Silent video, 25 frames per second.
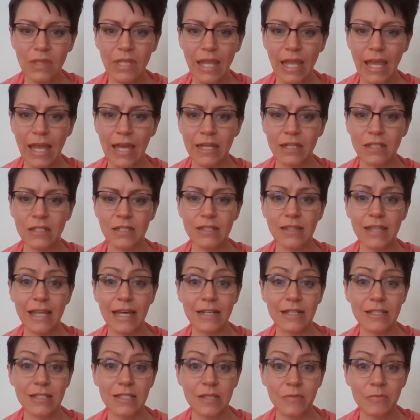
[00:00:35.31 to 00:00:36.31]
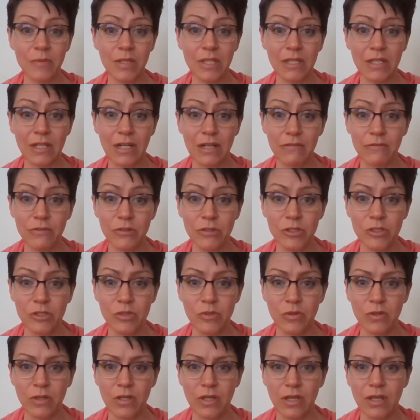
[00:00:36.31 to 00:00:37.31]
And that is something that I've
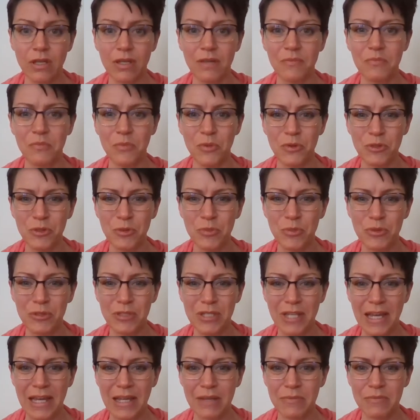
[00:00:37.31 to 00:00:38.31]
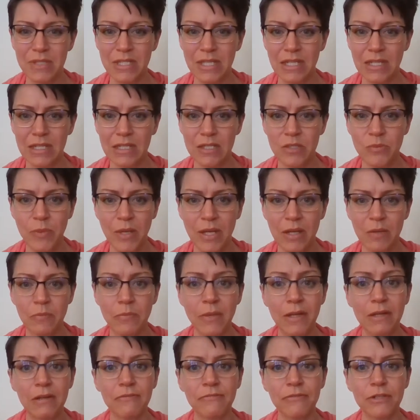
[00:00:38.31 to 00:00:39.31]
used multiple times, and it's been
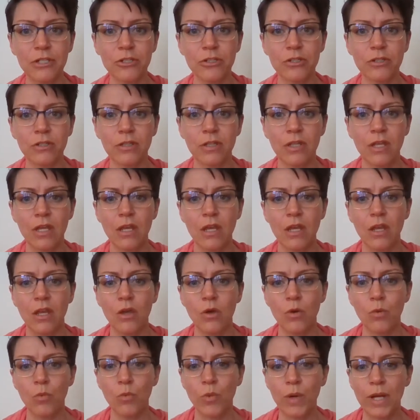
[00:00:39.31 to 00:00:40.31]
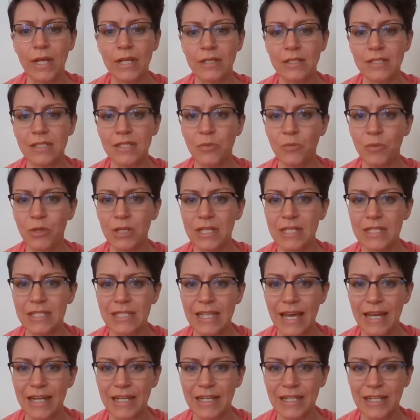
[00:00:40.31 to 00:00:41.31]
beneficial when someone has
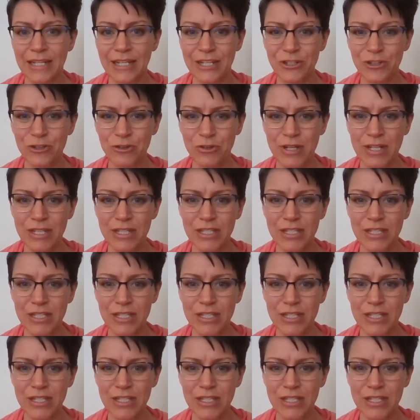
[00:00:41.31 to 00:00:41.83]
had an injury.